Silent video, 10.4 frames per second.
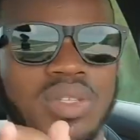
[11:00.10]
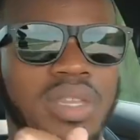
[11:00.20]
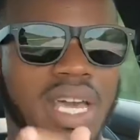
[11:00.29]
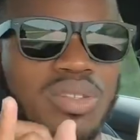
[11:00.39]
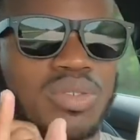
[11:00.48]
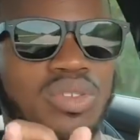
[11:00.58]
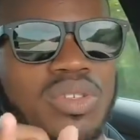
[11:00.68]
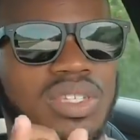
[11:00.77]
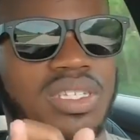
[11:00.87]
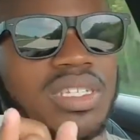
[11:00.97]
know the actual 0 to
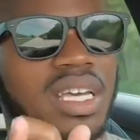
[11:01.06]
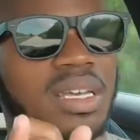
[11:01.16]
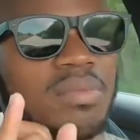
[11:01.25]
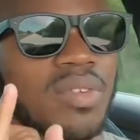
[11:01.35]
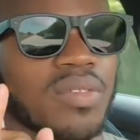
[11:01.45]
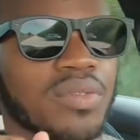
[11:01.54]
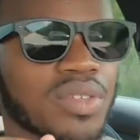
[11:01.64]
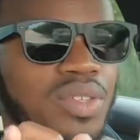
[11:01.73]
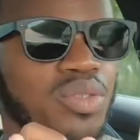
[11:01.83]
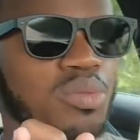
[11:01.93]
60 time for
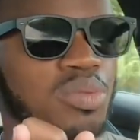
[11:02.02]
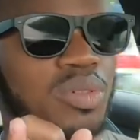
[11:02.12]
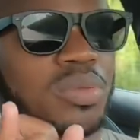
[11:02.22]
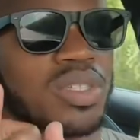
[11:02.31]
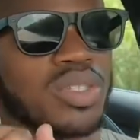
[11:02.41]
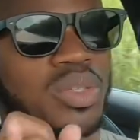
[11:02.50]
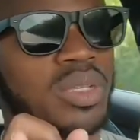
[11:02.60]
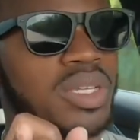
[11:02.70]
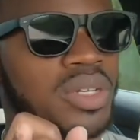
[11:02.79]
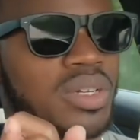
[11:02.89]
the Supra with the
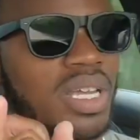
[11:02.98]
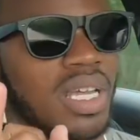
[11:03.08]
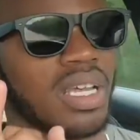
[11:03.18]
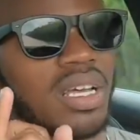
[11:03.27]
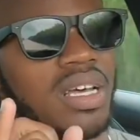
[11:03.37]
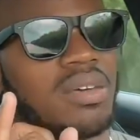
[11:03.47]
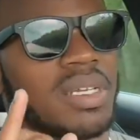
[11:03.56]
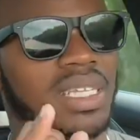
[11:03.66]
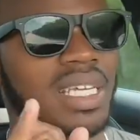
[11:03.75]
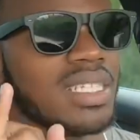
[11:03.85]
2-liter, I
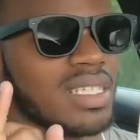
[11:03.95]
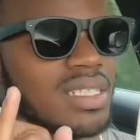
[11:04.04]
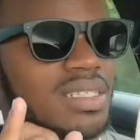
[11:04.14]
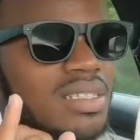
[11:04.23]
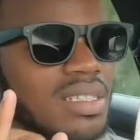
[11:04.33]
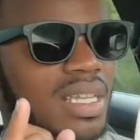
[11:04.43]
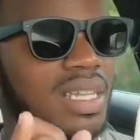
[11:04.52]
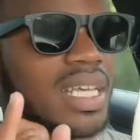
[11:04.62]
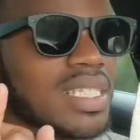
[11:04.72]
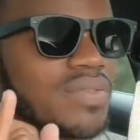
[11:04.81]
think
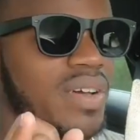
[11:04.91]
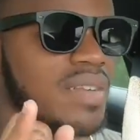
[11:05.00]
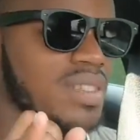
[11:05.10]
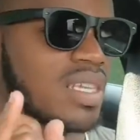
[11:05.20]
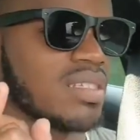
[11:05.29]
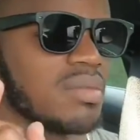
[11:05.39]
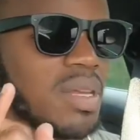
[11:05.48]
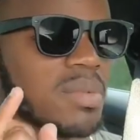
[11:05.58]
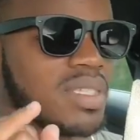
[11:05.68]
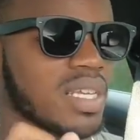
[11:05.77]
it's 5 seconds, if I'm not
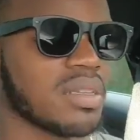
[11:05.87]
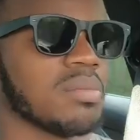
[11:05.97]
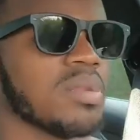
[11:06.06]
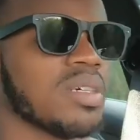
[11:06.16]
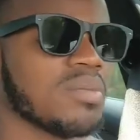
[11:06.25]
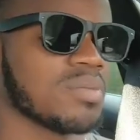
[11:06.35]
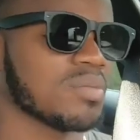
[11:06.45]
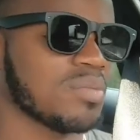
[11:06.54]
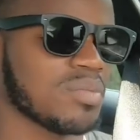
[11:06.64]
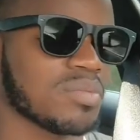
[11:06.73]
mistaken. But
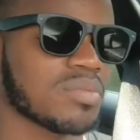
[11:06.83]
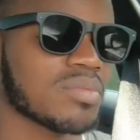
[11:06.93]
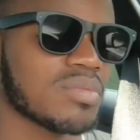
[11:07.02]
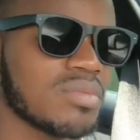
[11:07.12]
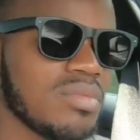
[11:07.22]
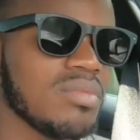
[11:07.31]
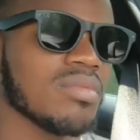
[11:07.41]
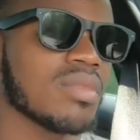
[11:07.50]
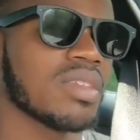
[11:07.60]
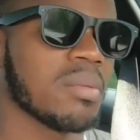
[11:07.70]

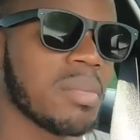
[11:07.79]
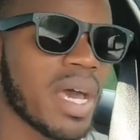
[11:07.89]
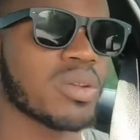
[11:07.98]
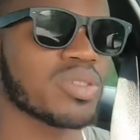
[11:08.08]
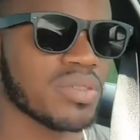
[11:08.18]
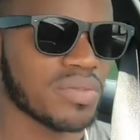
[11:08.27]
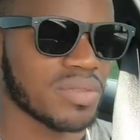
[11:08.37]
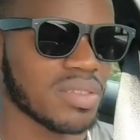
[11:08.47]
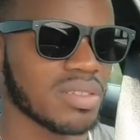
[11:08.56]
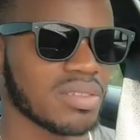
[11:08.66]
the paddle shift,
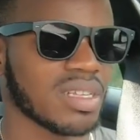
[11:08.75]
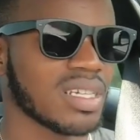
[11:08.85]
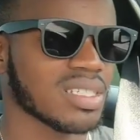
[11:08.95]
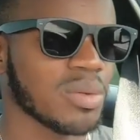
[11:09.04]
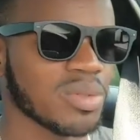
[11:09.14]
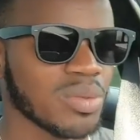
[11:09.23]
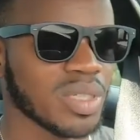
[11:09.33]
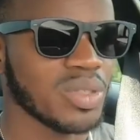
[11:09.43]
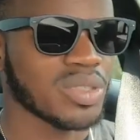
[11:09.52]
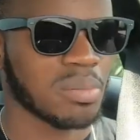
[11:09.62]
honestly, I wouldn't
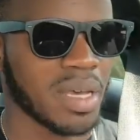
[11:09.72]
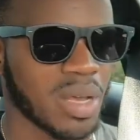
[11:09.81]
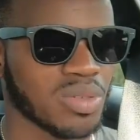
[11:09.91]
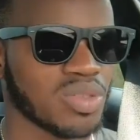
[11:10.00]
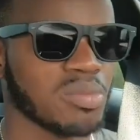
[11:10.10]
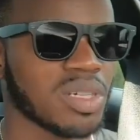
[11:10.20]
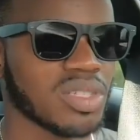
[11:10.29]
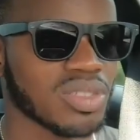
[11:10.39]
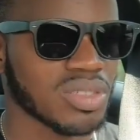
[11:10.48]
really use the paddles too much.